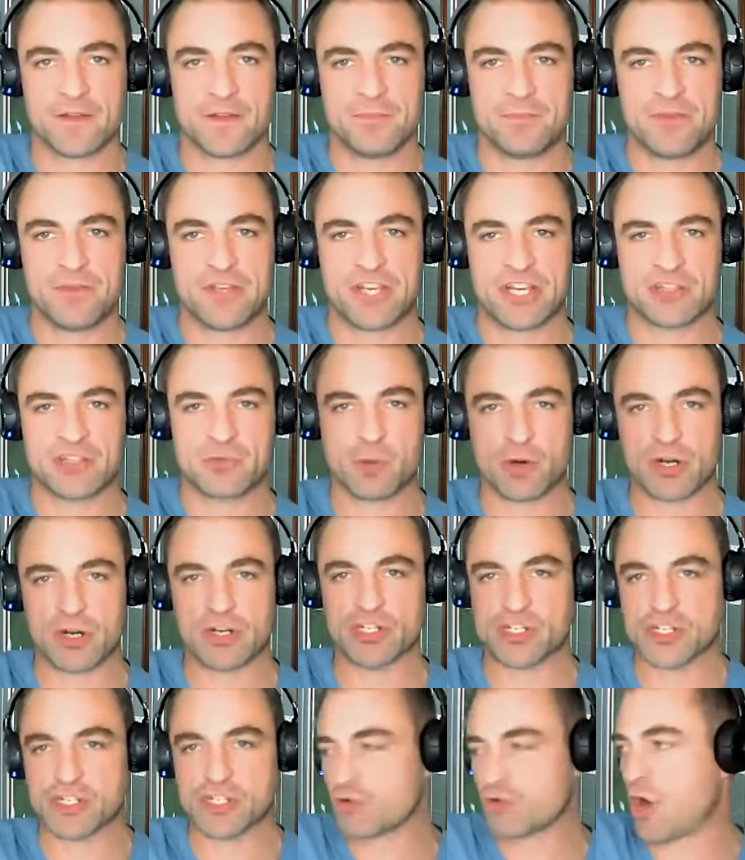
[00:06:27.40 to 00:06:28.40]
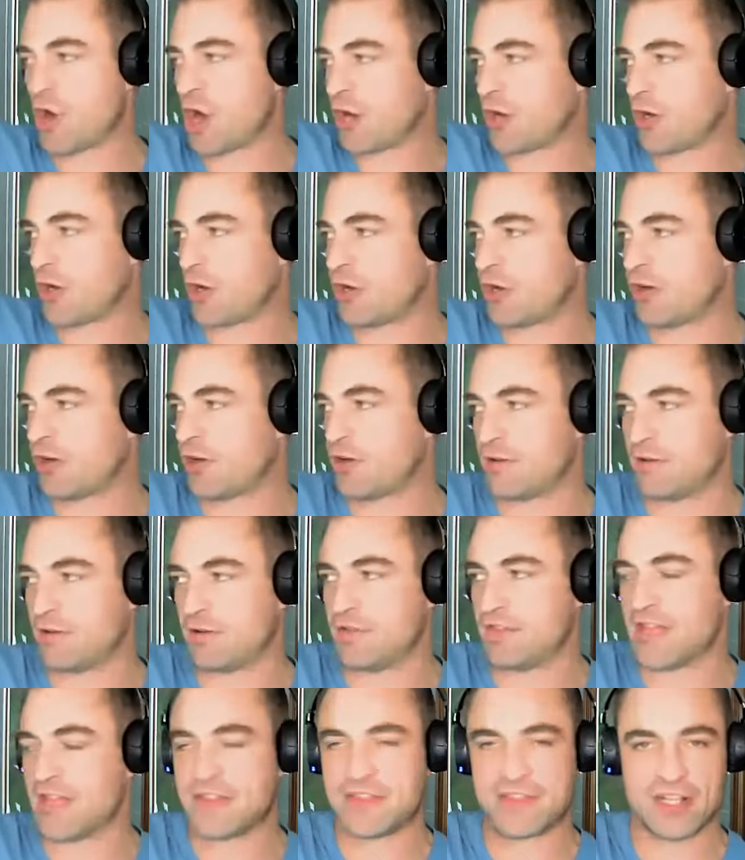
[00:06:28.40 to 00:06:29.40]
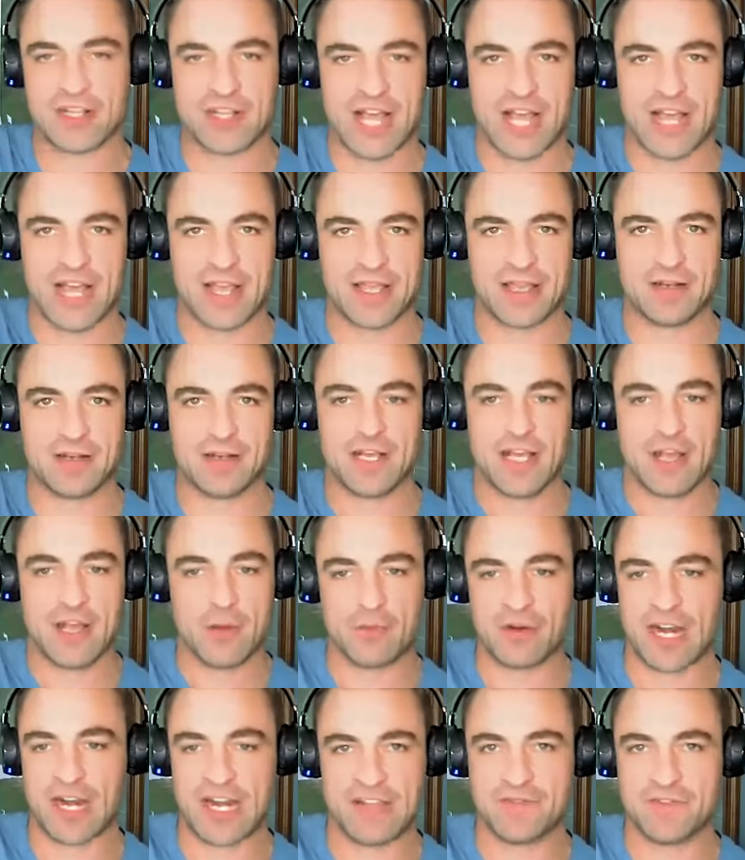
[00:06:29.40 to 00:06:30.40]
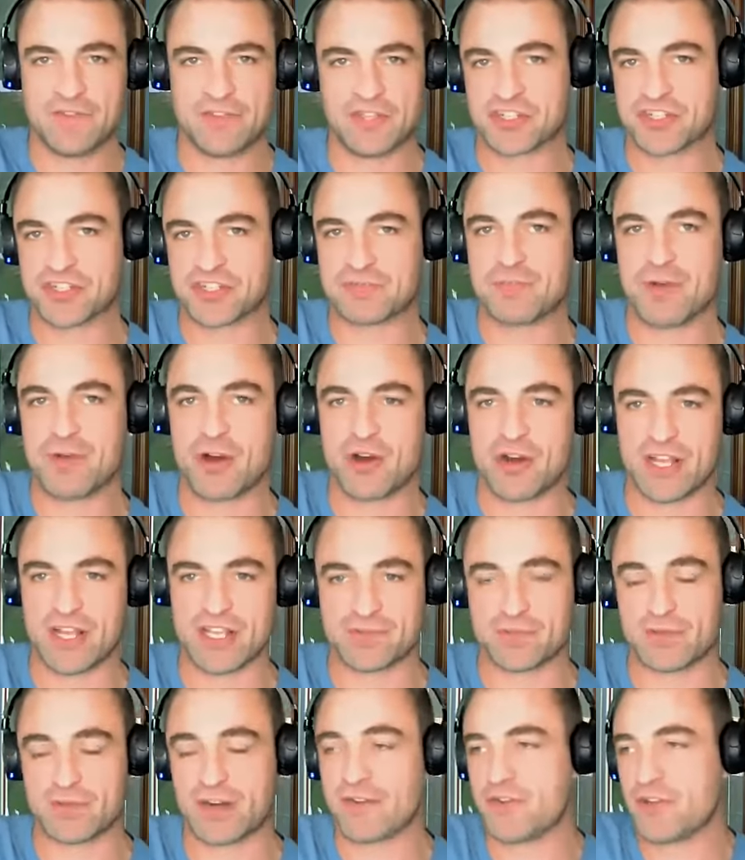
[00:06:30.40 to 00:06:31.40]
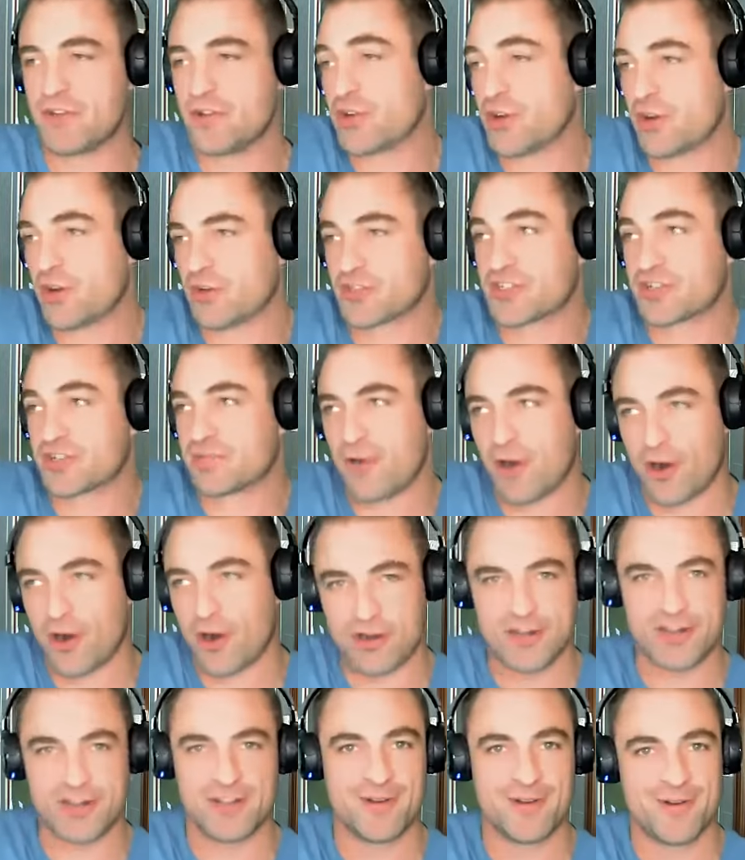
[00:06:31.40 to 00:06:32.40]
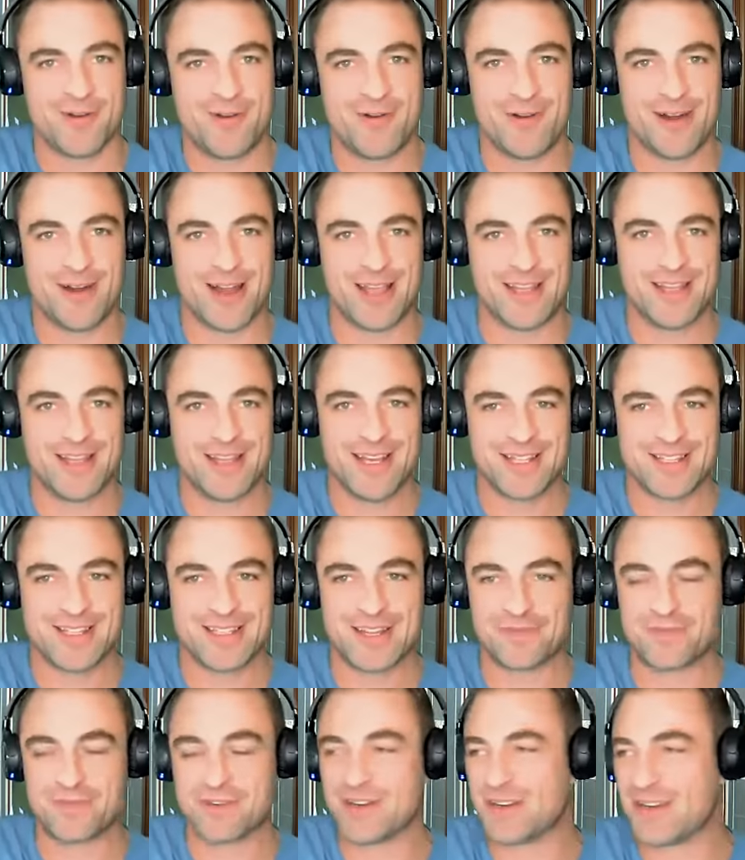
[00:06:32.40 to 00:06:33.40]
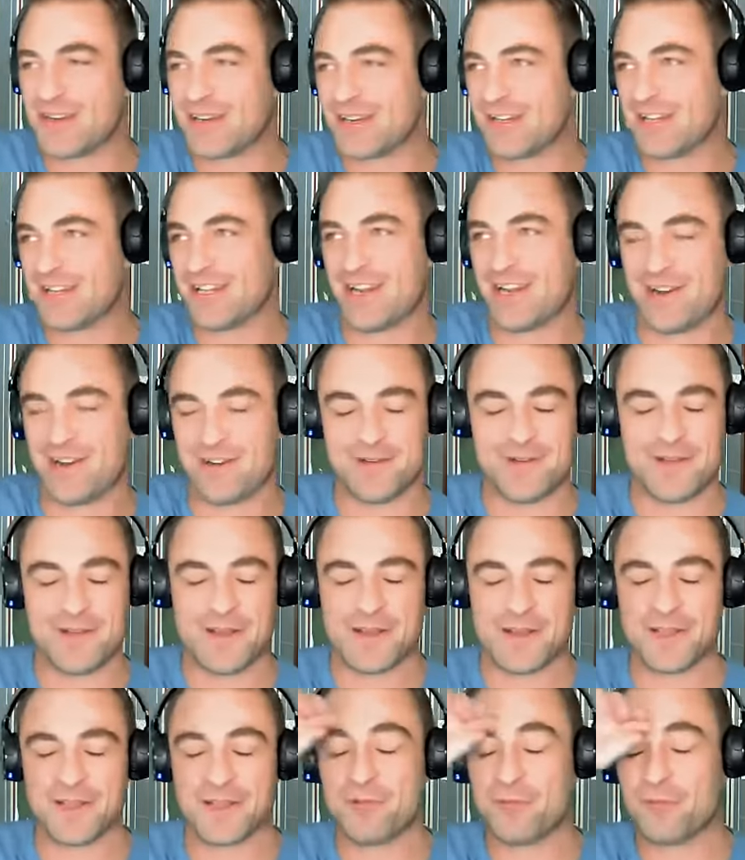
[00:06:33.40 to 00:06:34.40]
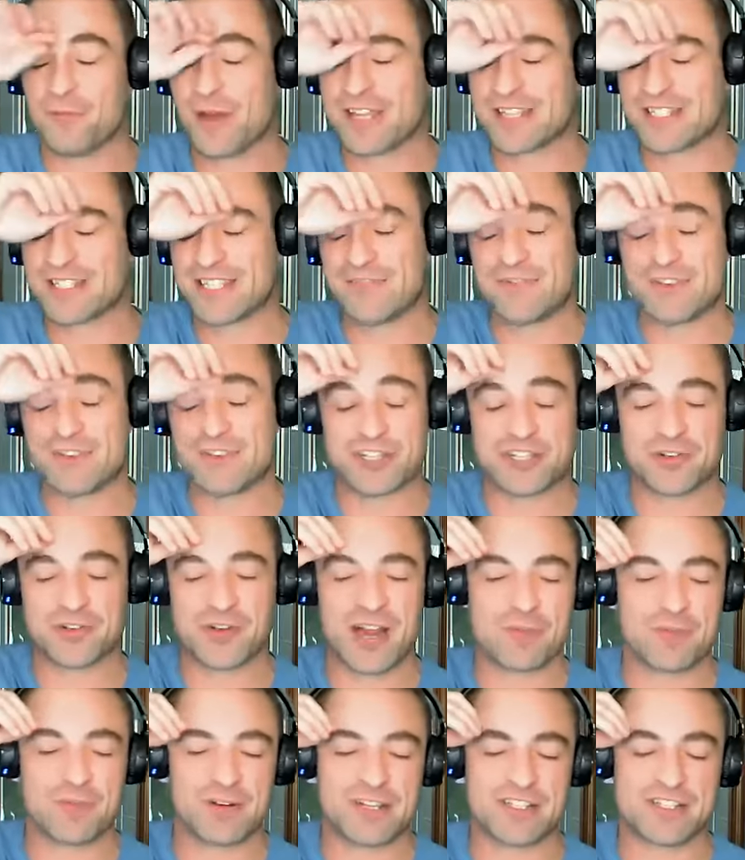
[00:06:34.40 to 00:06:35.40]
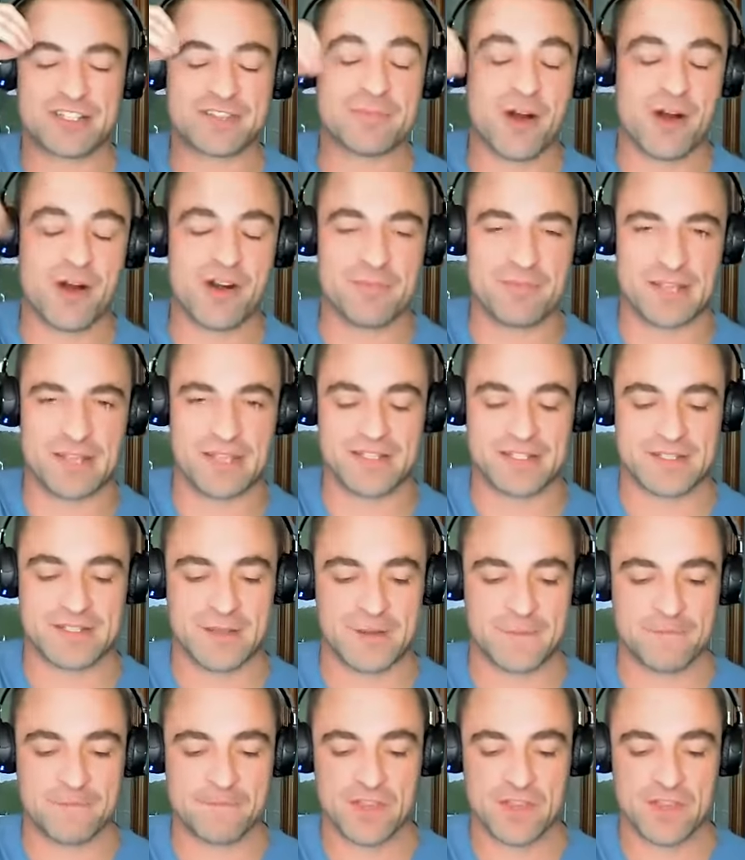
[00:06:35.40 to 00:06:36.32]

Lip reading: because we're stronger than the lion. We're not even the smartest, whatever you call smart, right? Different, ways to even describe what smart means.